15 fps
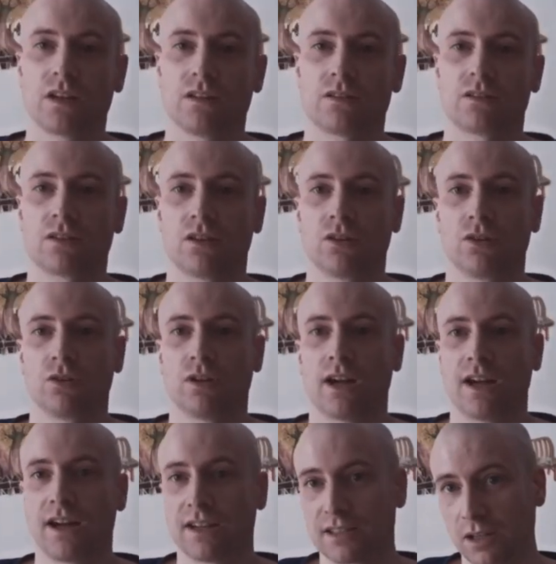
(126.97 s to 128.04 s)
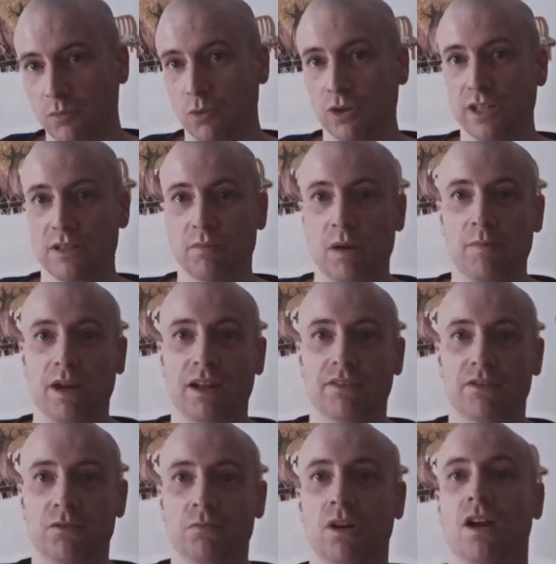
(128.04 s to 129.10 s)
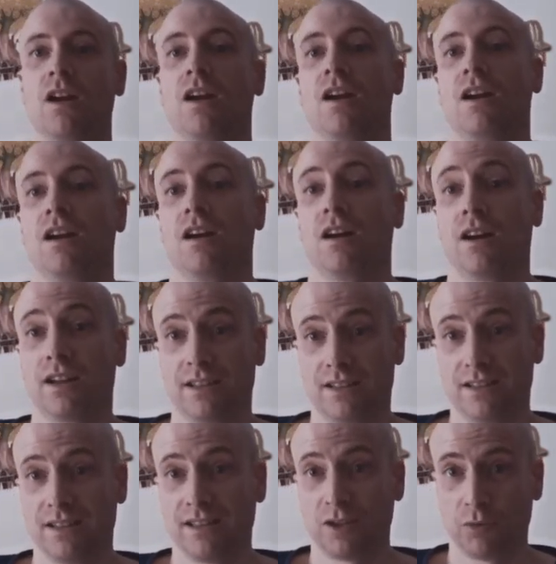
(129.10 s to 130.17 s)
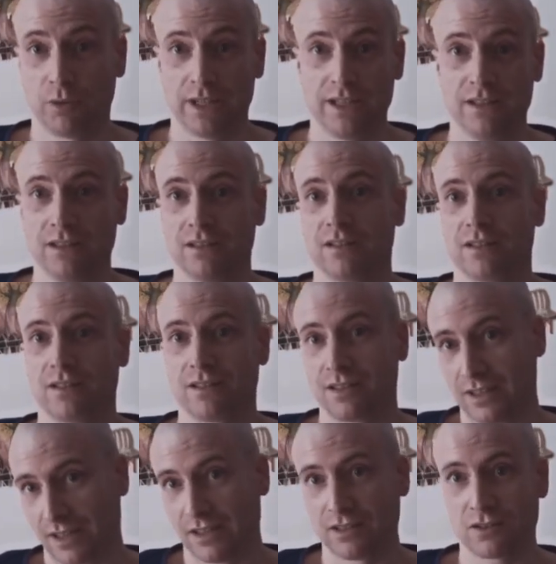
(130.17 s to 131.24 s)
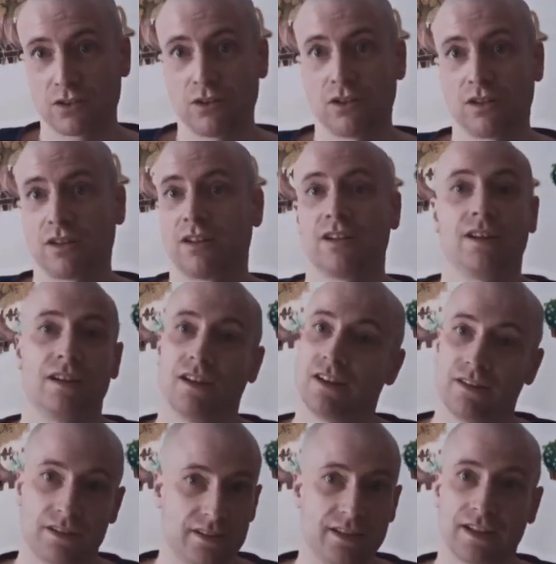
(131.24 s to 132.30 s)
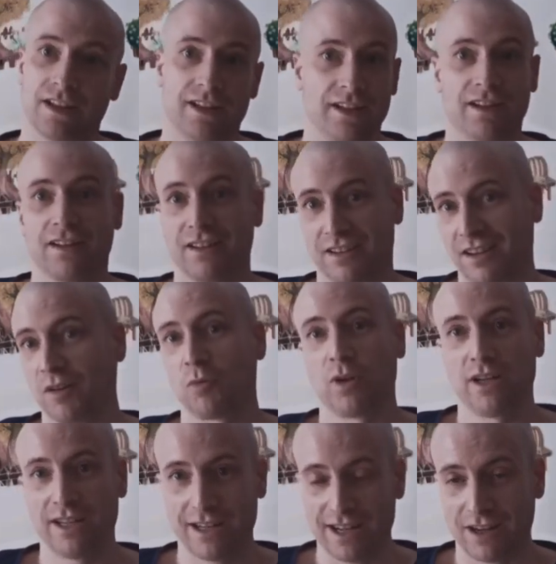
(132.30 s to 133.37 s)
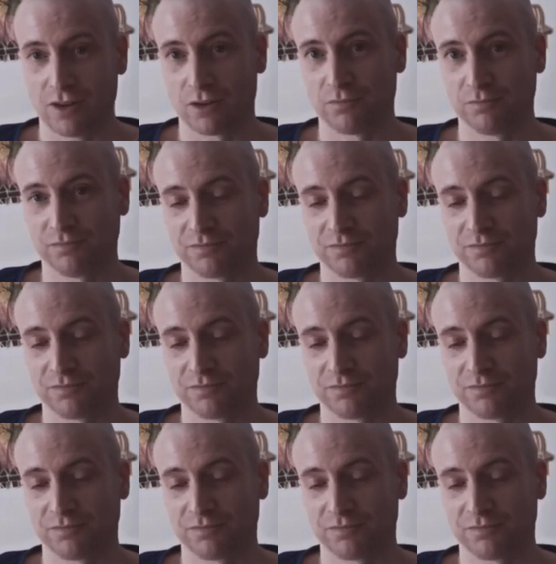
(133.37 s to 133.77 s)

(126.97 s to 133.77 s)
So, as I walk into my bathroom, I see Queen singing a song. They're singing it, I Want It Now.